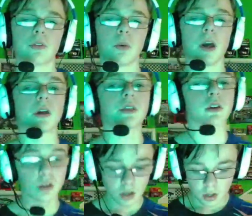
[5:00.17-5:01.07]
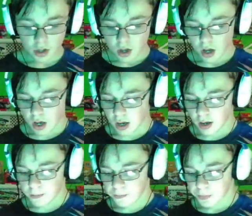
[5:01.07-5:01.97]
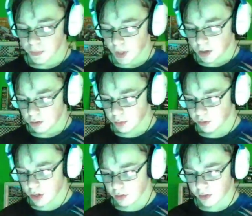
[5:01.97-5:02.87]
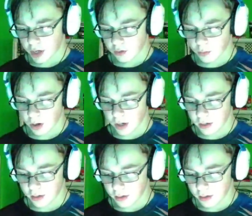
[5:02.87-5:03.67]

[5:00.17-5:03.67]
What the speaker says: away, I think. So we start stage 1,